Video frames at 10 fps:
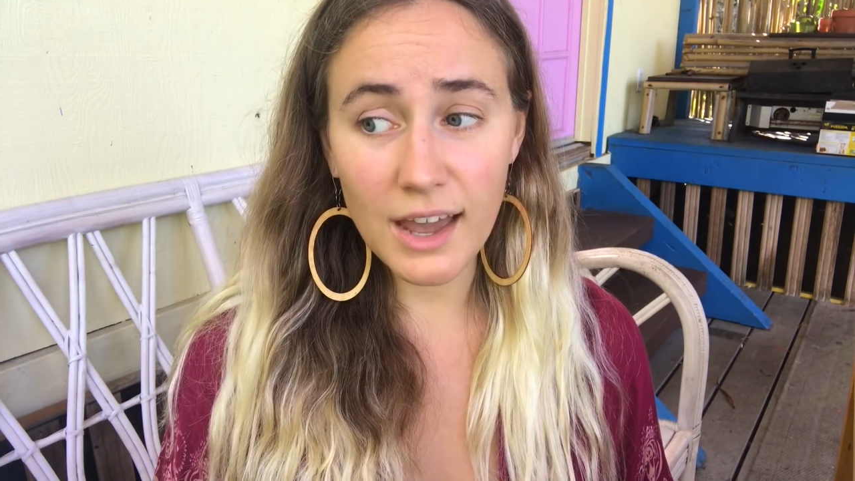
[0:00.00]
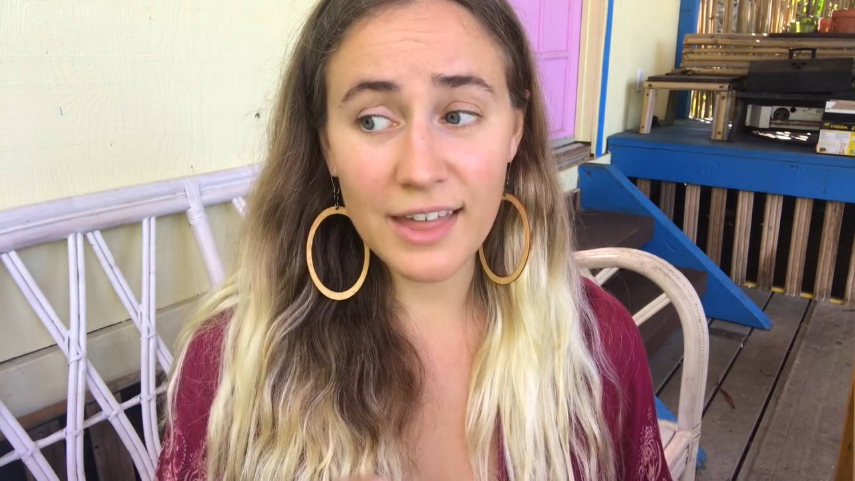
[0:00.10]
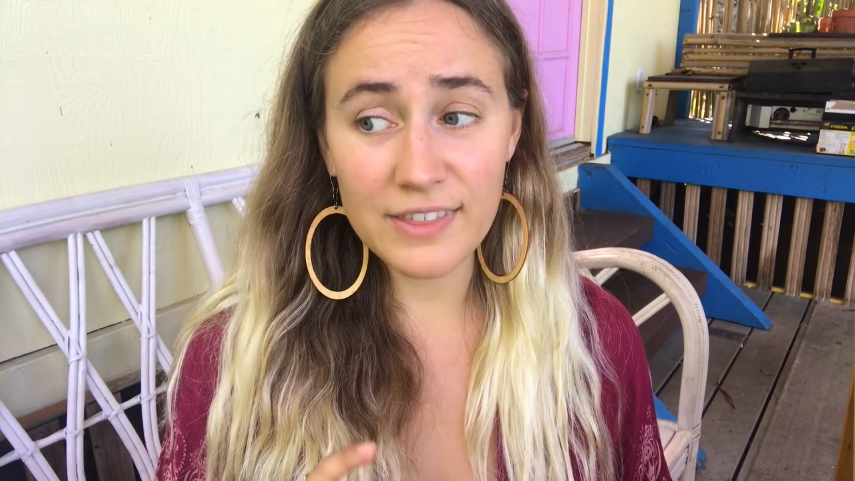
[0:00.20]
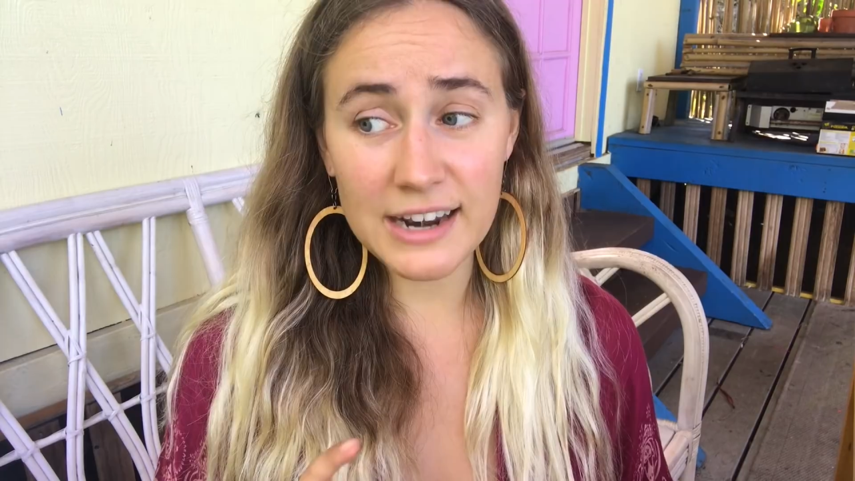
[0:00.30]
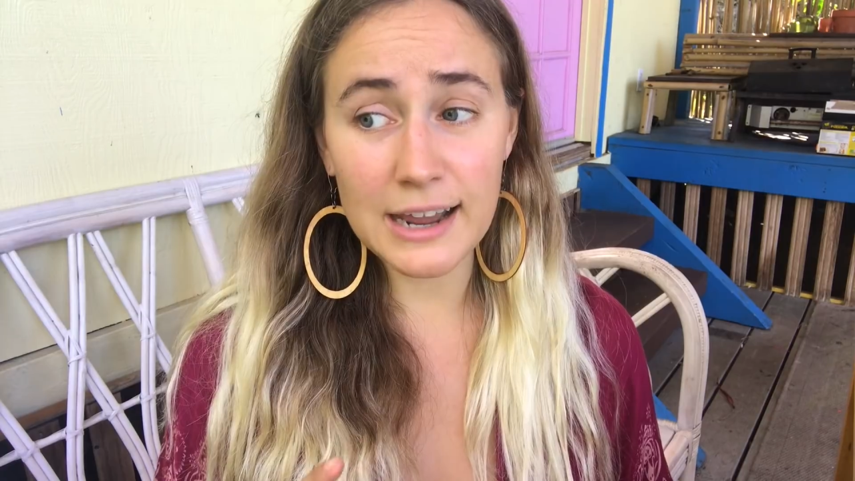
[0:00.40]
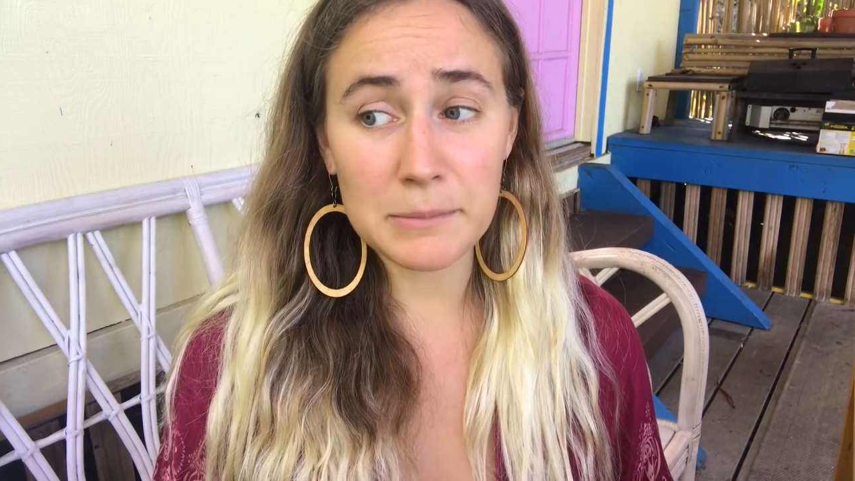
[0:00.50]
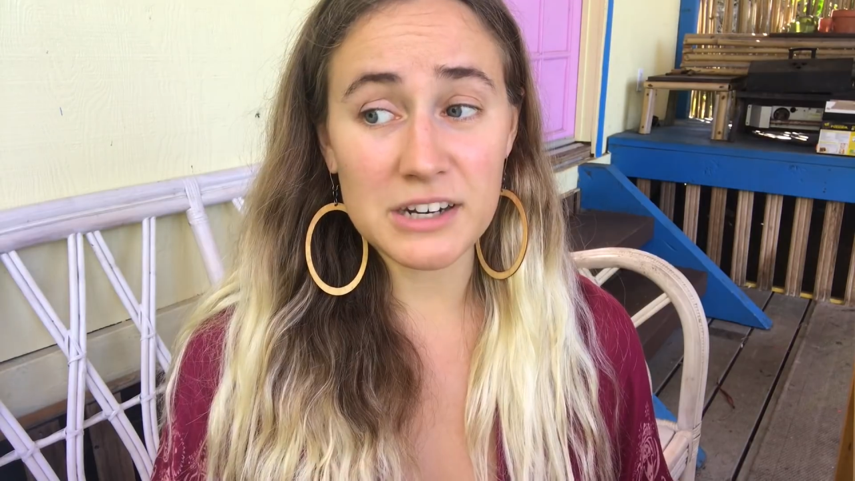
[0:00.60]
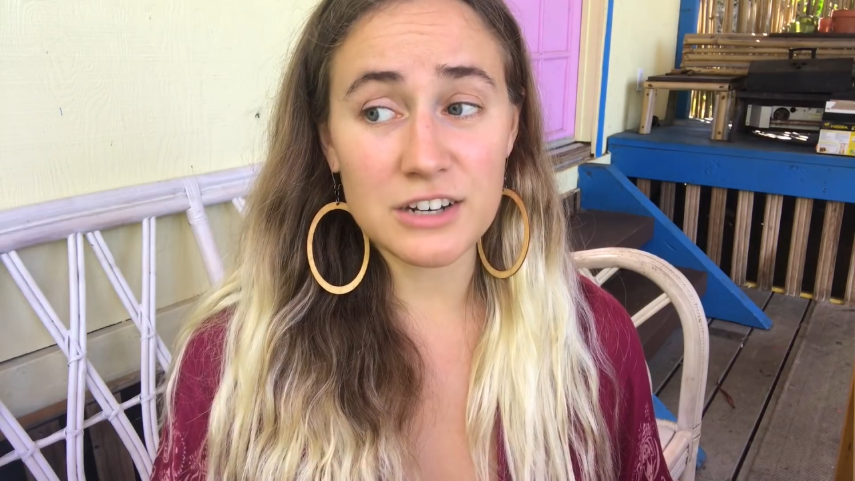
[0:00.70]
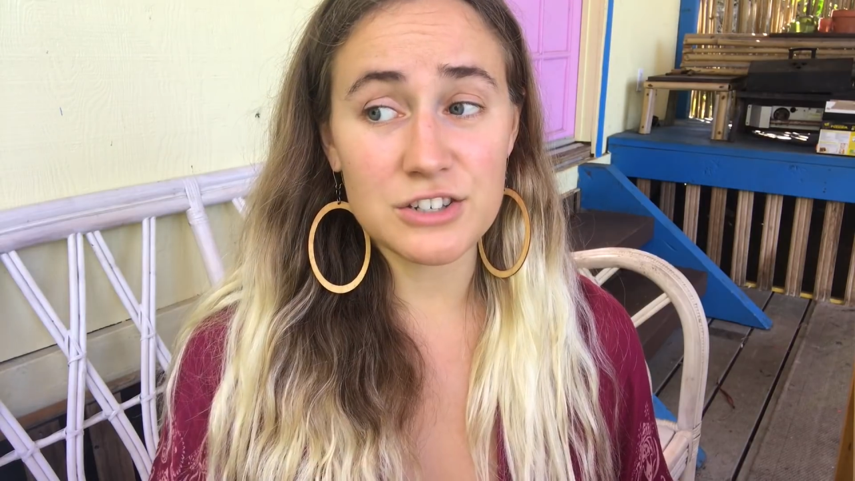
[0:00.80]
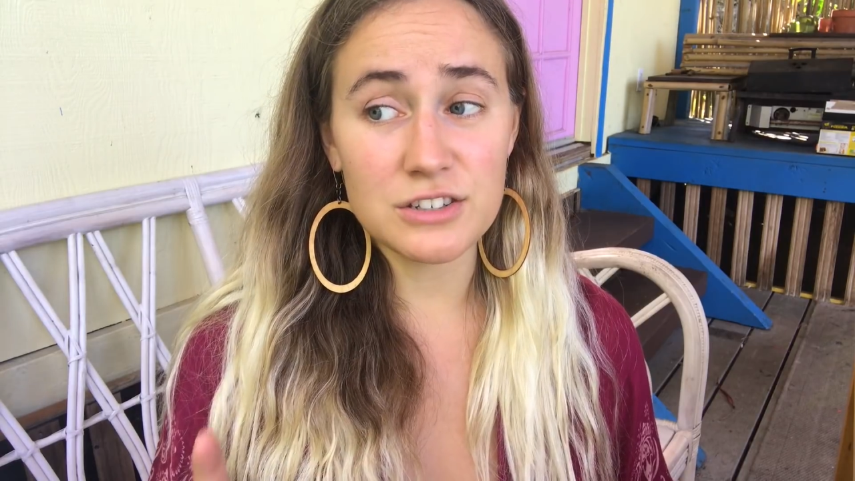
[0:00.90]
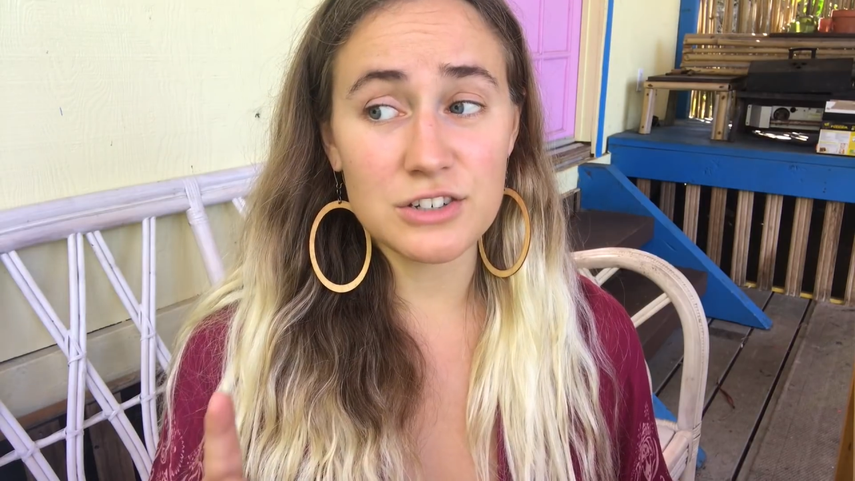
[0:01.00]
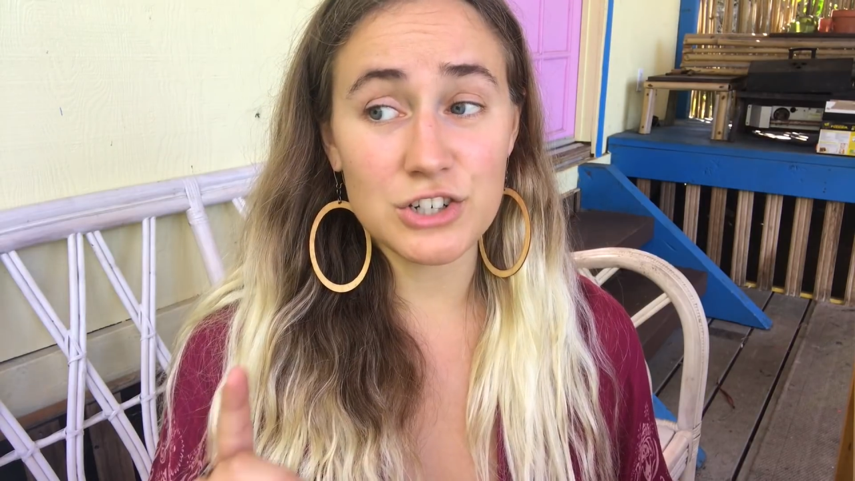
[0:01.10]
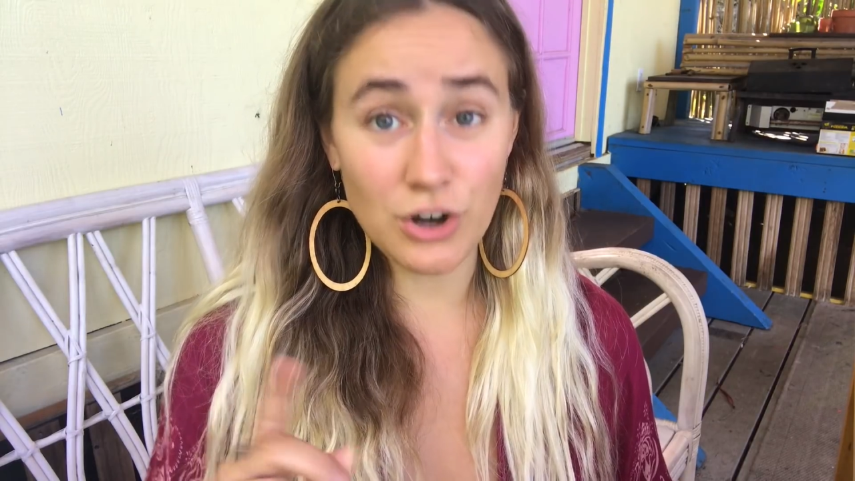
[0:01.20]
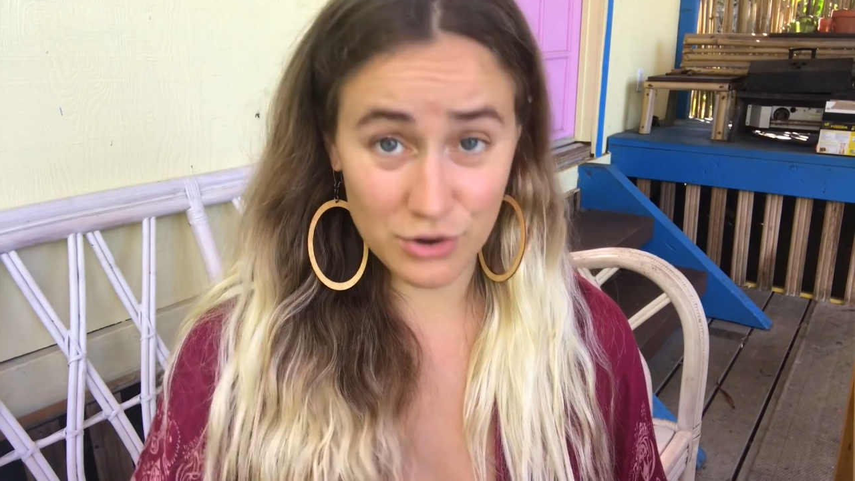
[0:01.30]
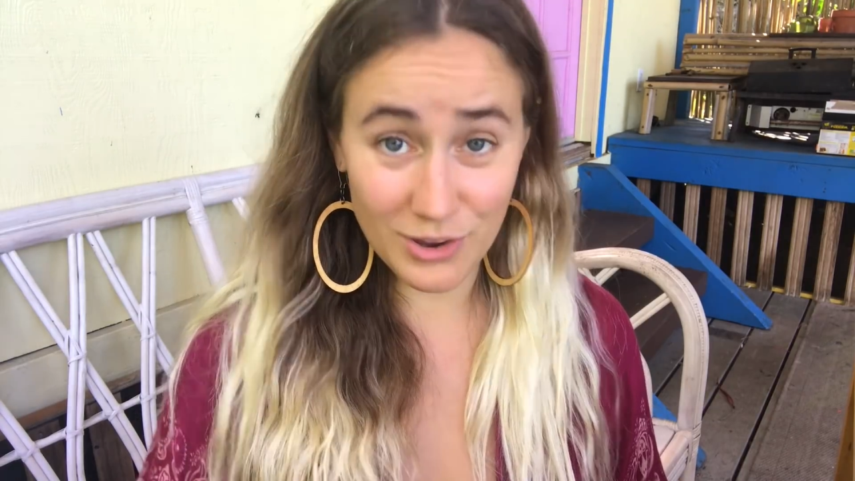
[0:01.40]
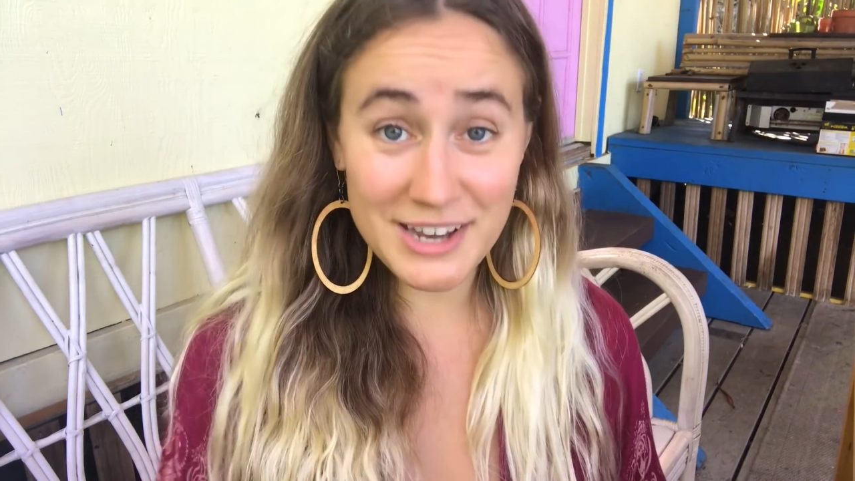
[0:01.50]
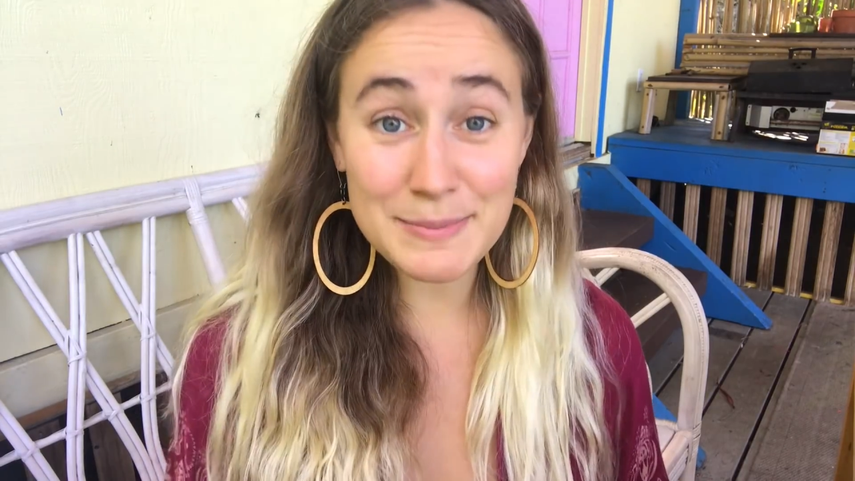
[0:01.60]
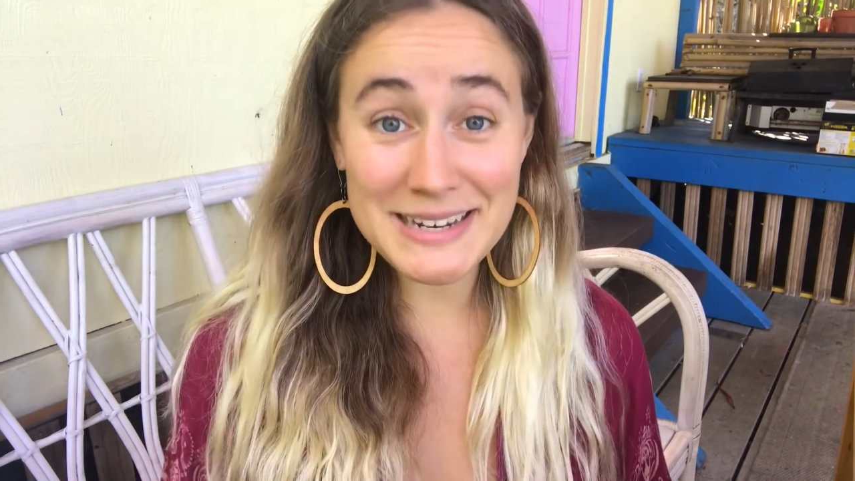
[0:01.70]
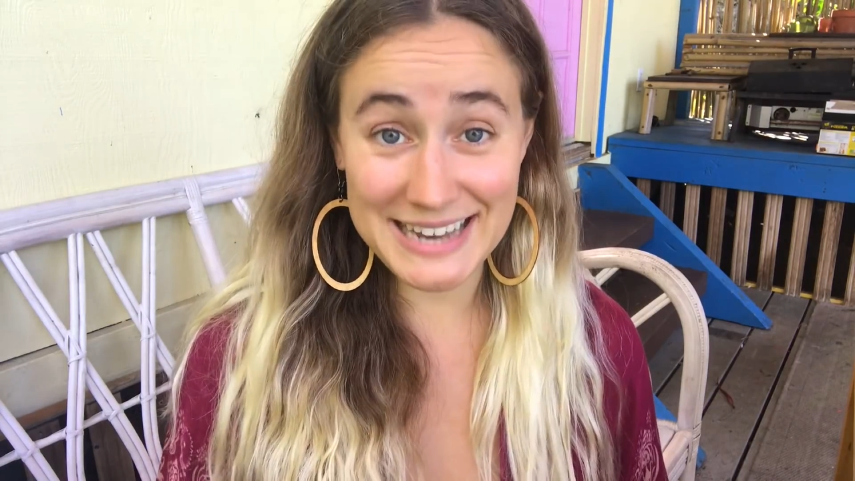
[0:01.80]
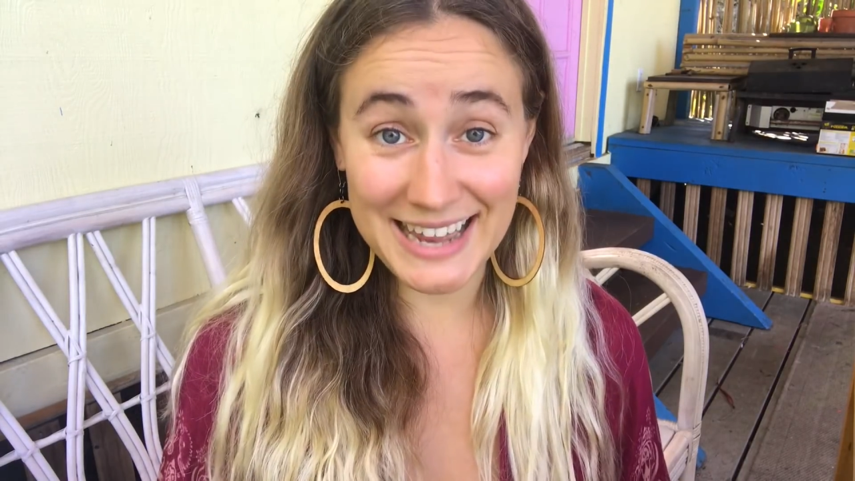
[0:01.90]
and then I'm gonna show you
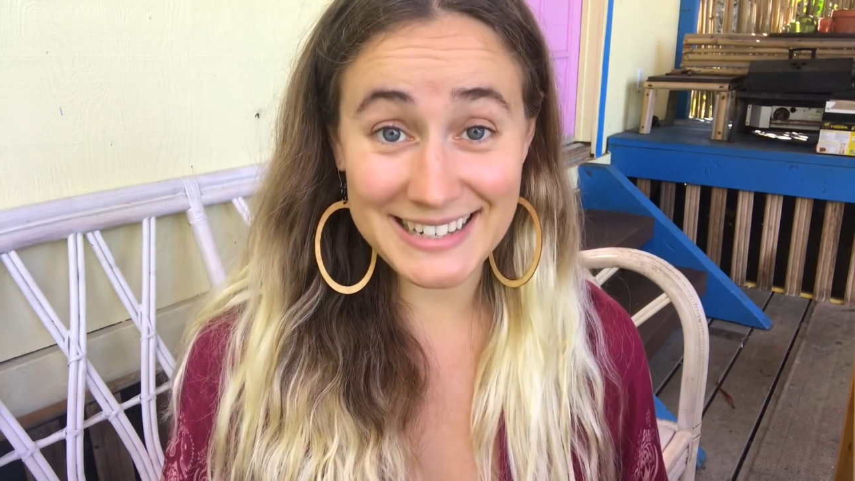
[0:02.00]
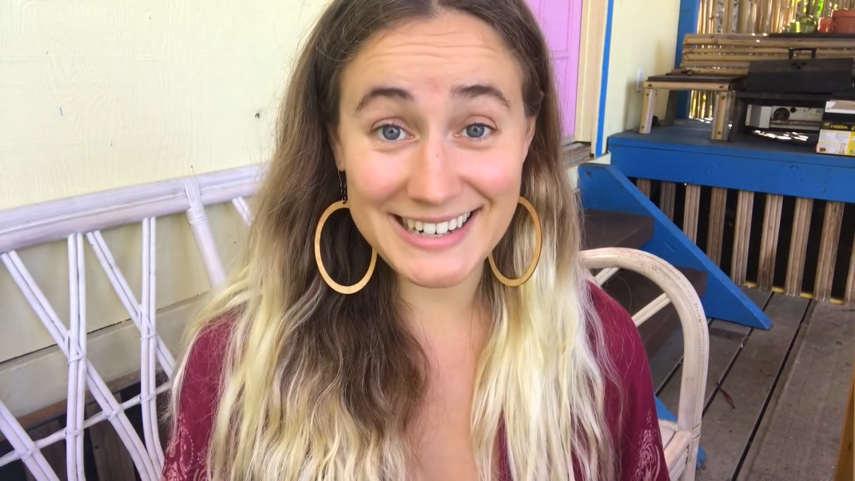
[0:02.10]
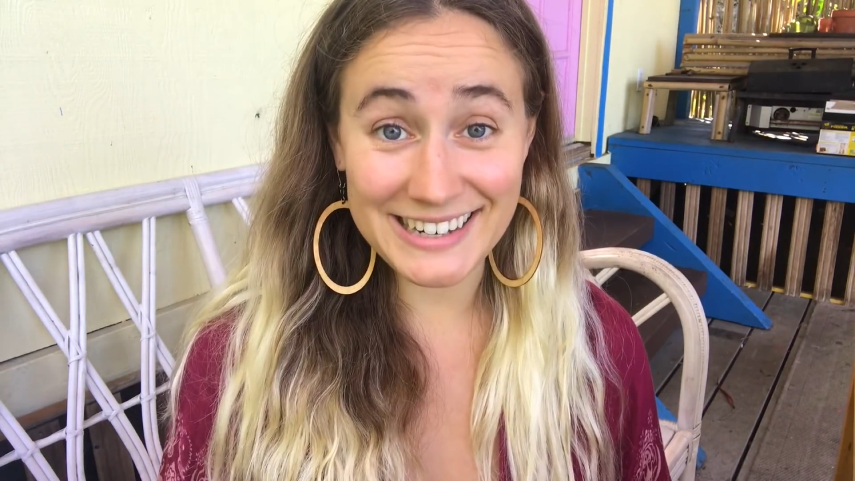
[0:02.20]
guys my tent